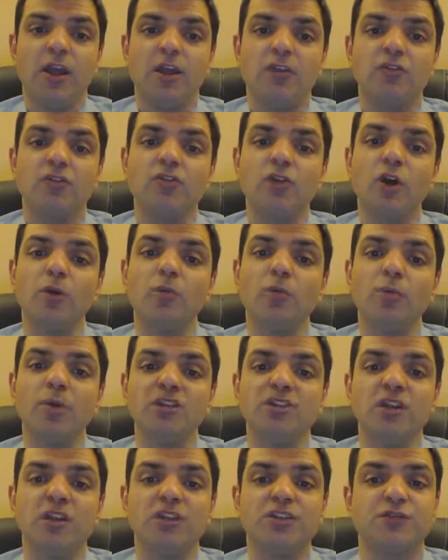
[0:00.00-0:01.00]
The term
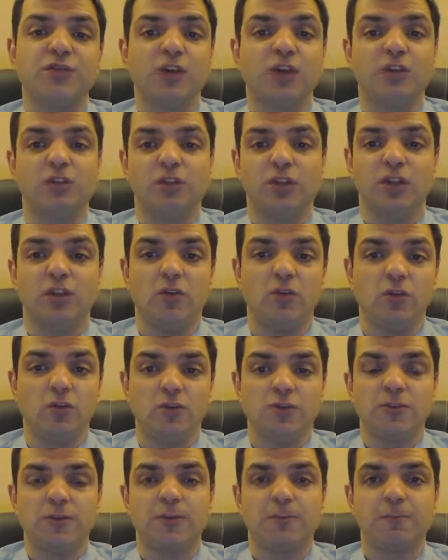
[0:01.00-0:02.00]
obesity is frequently
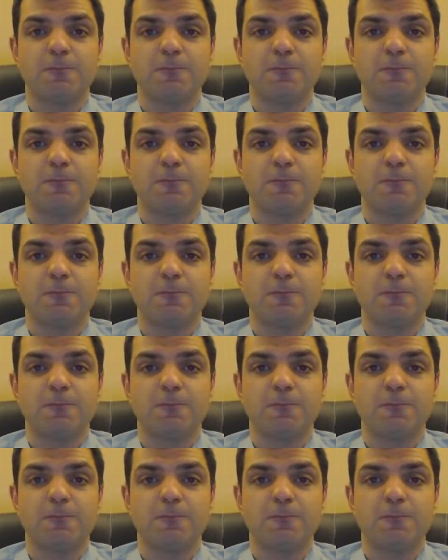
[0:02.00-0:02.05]
used,